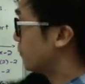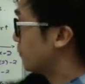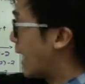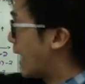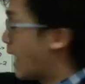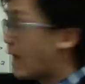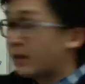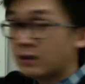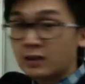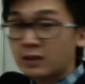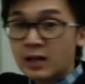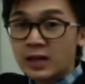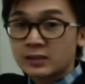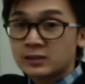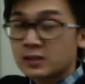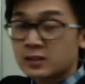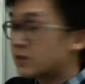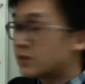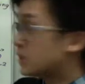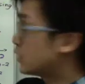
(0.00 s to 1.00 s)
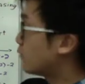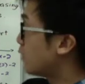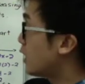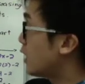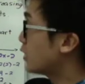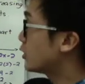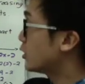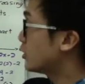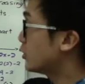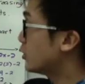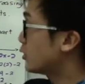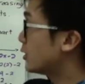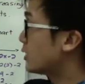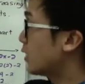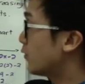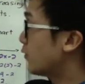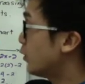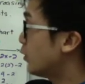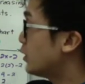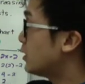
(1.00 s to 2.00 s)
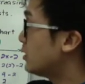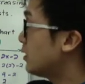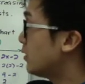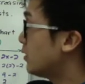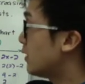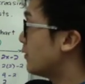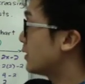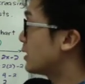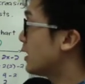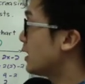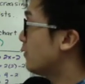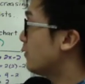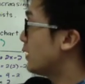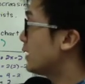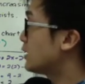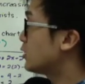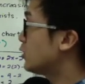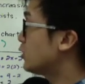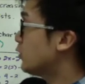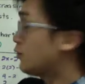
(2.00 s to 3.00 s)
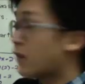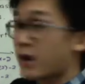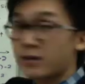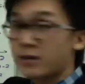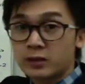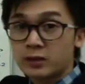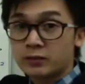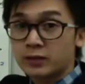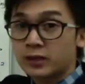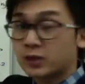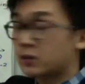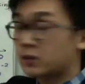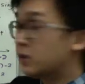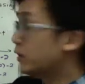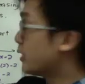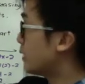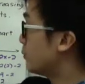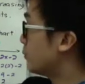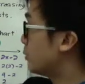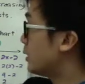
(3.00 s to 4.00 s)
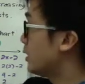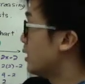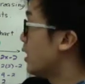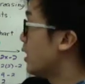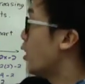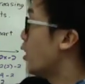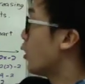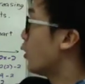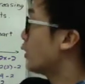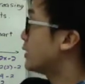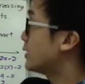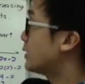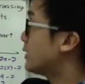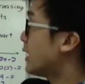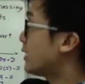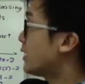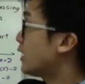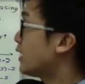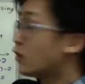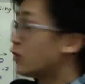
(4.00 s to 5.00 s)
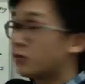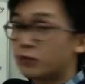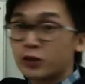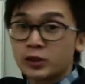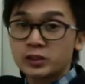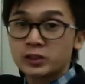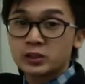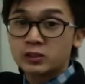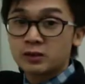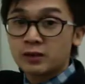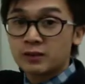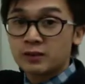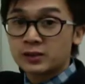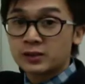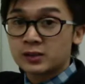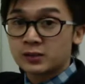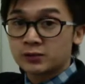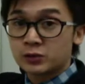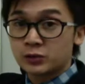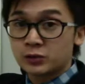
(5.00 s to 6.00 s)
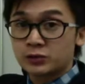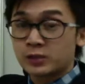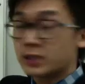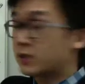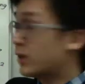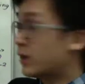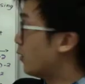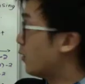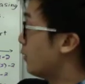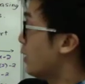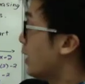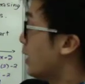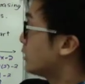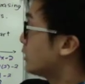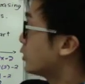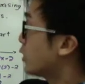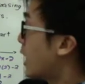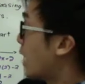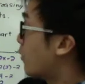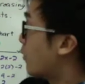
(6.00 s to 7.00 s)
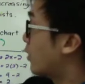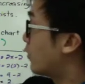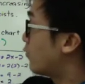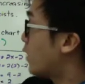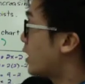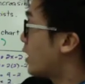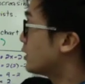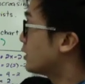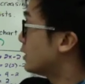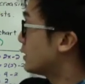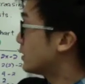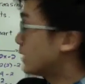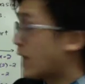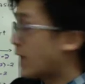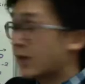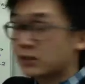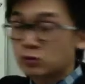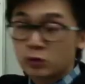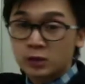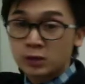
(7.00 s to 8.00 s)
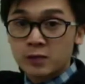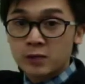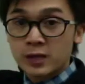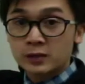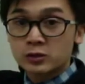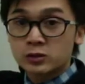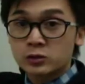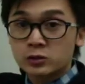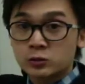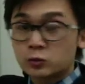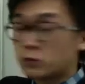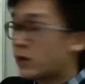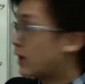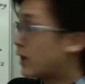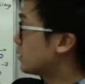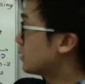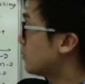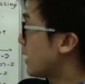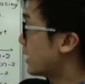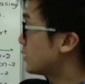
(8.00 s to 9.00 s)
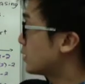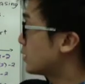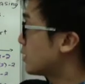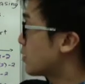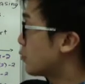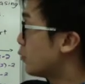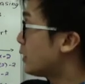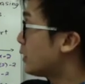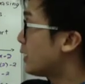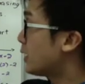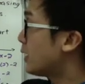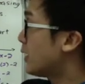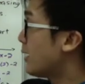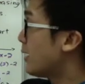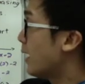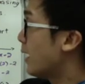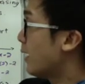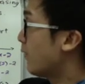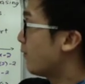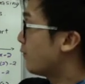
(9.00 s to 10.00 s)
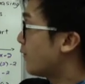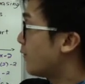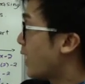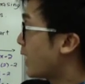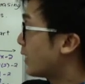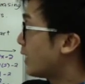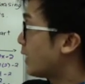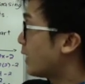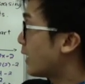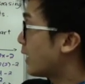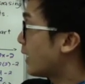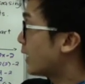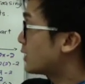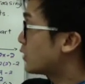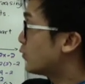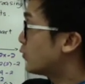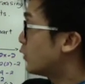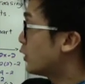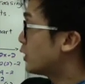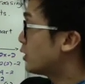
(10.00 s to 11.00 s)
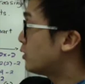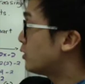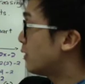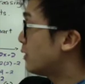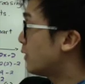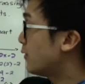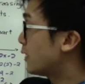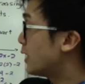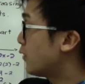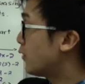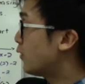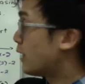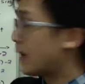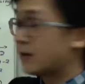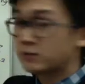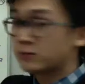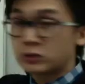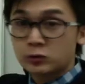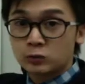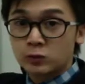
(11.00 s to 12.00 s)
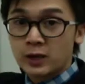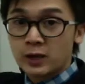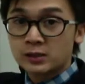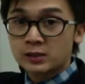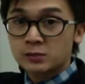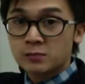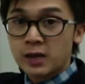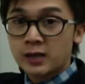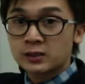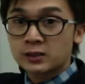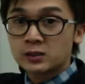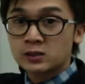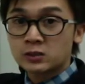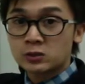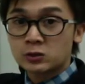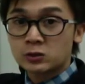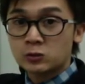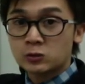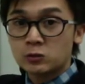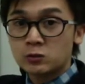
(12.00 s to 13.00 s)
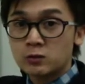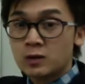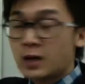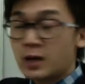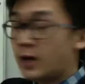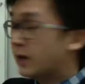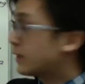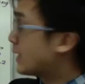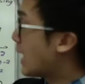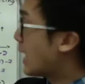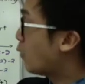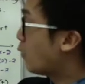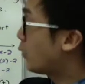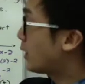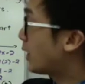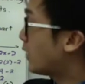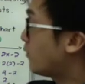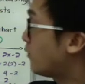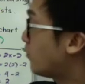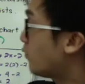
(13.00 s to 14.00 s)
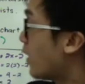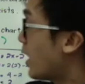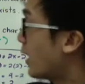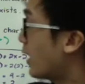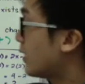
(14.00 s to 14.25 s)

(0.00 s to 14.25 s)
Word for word: analyzing this function using the first derivative is to find the critical number, or setting your first derivative to zero. So our function is x squared minus two x minus three. Finding its first derivative, we have two x minus two. Now we can find